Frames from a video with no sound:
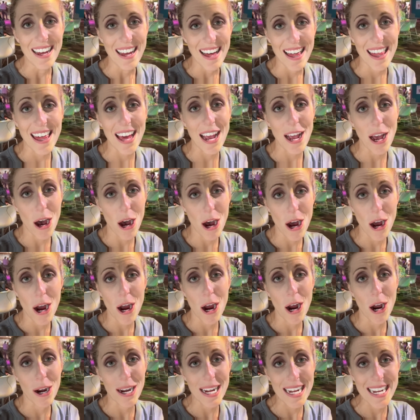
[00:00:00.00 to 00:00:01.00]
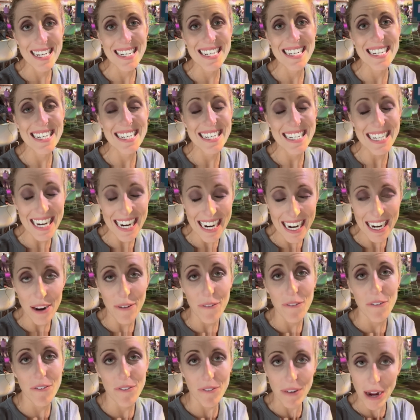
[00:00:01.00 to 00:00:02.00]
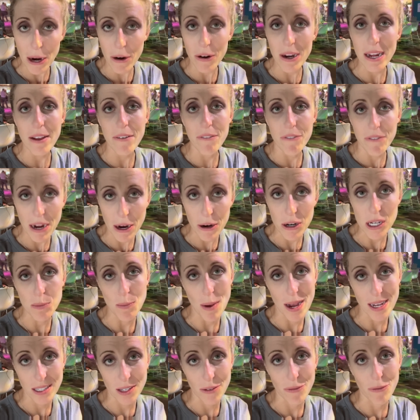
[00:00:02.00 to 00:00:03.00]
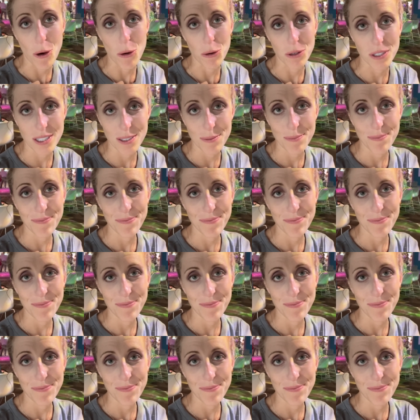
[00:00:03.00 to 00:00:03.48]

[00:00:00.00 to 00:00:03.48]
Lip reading: they are indeed very, very spicy, folks.